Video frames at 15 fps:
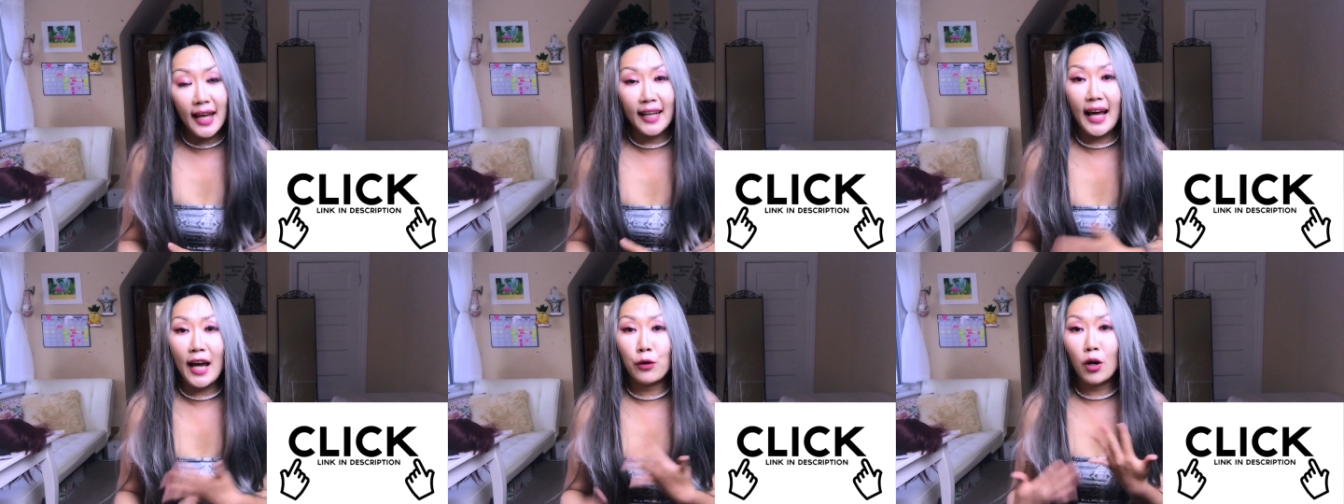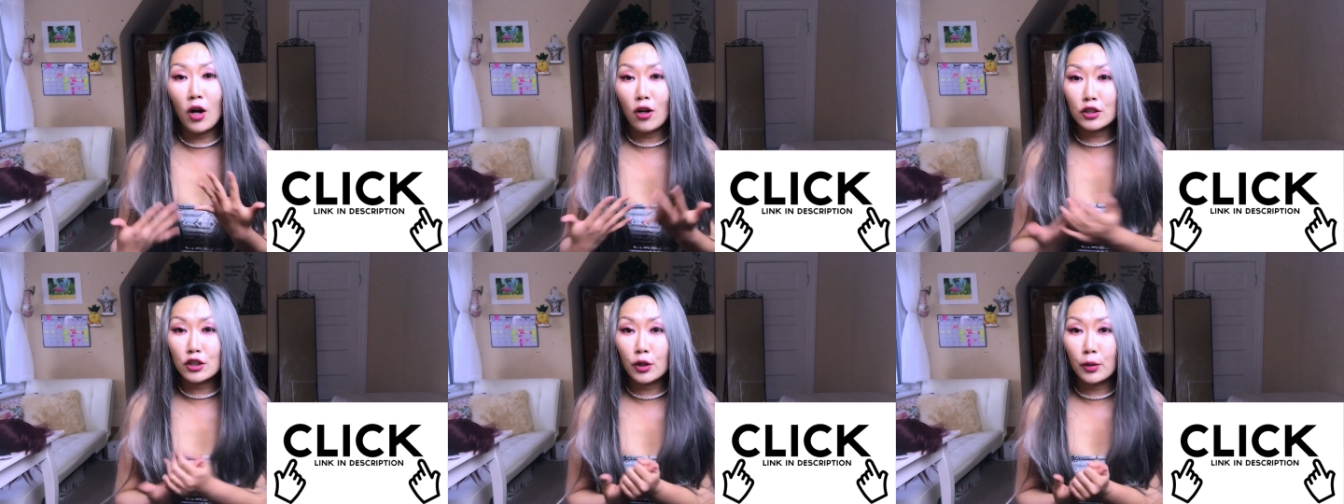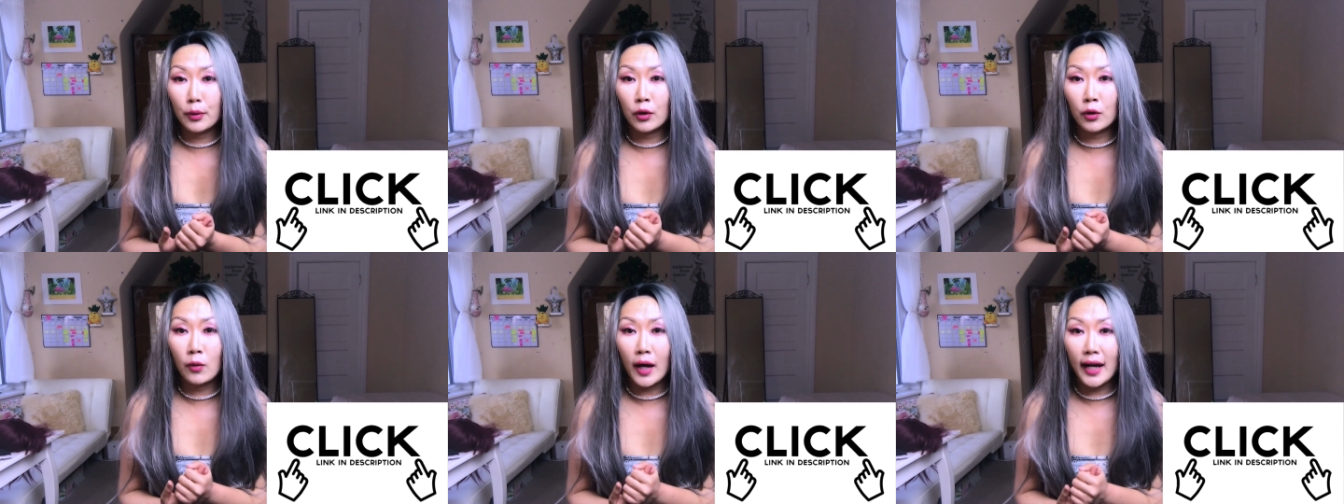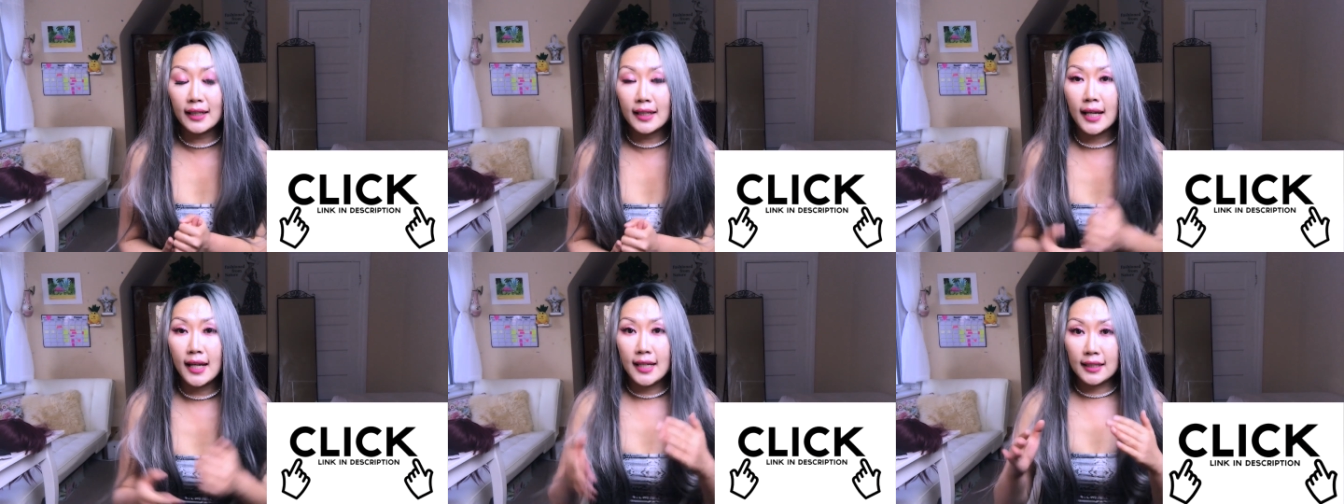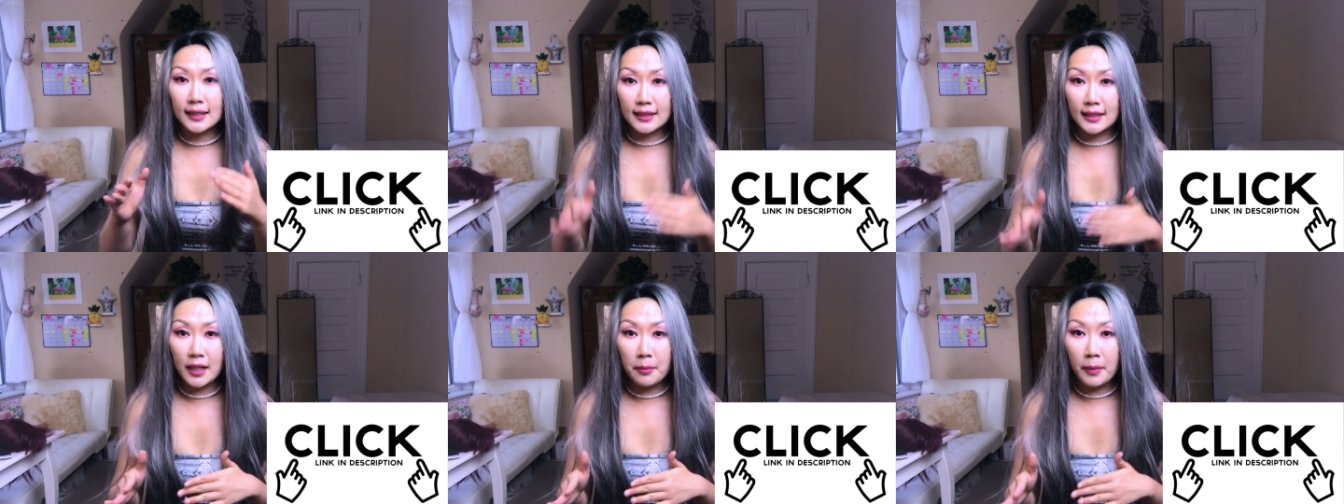and I will also provide
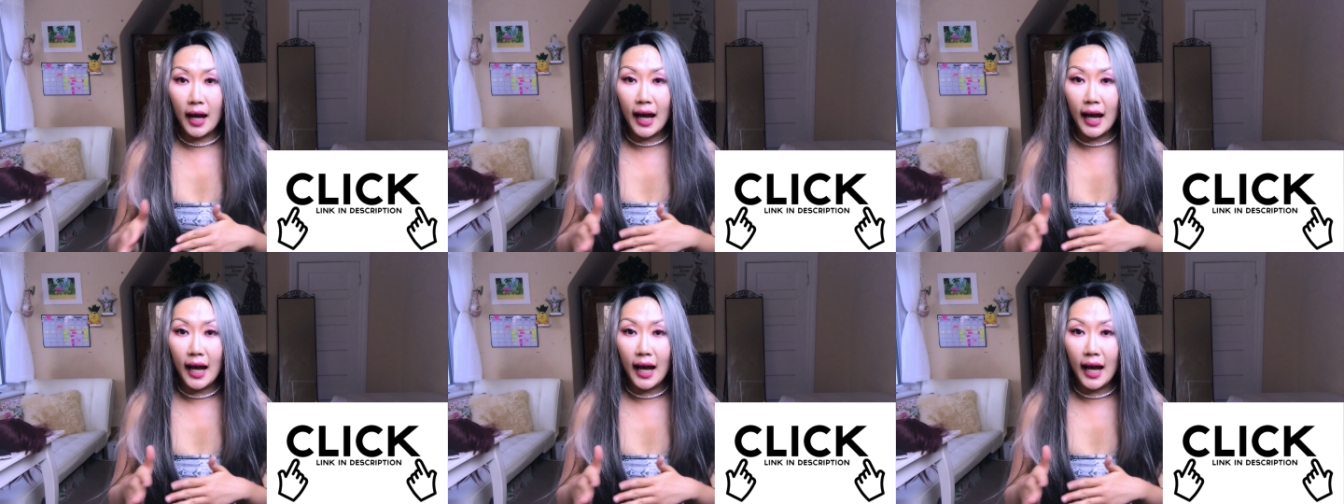some